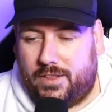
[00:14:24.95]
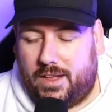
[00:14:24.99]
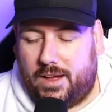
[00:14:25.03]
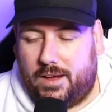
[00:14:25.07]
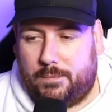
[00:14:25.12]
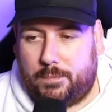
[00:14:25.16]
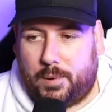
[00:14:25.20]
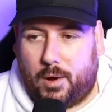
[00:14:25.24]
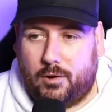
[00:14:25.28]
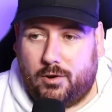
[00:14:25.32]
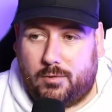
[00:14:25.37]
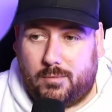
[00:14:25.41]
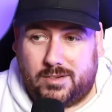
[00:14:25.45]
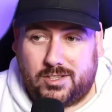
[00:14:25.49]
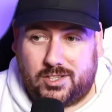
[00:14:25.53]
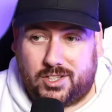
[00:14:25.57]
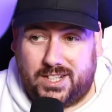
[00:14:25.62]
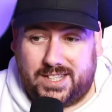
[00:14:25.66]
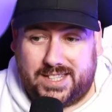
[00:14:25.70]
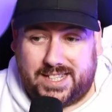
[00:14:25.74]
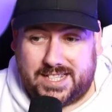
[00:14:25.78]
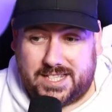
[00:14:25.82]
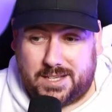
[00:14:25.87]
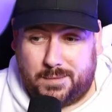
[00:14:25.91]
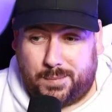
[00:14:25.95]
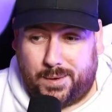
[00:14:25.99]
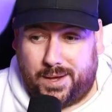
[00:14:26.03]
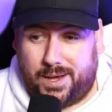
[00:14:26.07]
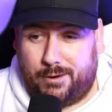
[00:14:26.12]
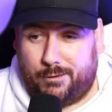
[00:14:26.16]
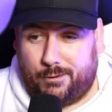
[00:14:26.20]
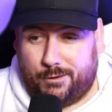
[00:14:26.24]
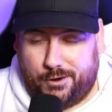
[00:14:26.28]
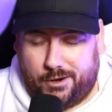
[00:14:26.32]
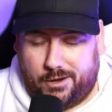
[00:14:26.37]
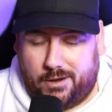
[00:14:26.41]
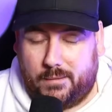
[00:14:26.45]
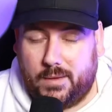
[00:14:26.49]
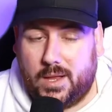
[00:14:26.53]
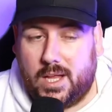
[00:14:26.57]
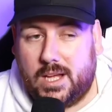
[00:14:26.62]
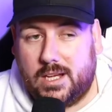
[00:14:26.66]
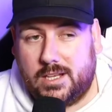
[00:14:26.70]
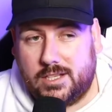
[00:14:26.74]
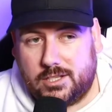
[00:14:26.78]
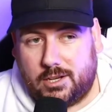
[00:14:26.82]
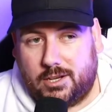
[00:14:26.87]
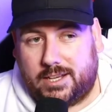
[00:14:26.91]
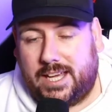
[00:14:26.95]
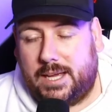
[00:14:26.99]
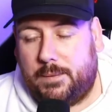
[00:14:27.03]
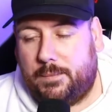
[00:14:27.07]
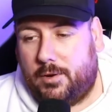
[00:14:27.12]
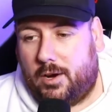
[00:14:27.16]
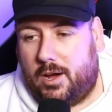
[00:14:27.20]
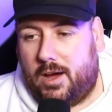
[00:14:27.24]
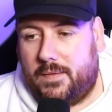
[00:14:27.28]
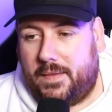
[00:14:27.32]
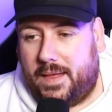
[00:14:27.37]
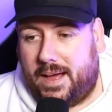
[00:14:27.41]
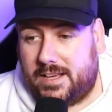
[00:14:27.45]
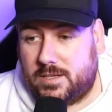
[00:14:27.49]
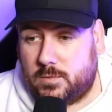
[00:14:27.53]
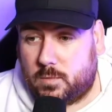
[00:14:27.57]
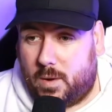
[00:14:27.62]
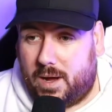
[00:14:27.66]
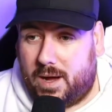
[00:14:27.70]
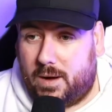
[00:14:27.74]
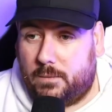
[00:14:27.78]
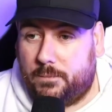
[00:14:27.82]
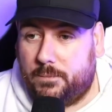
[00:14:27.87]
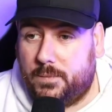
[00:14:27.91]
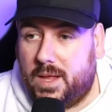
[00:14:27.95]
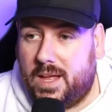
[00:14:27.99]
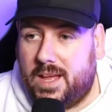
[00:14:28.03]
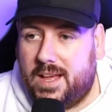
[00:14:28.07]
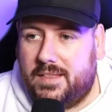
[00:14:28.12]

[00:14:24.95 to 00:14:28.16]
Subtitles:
their Pokemon's going to disappear or not. So keep an eye on that as well.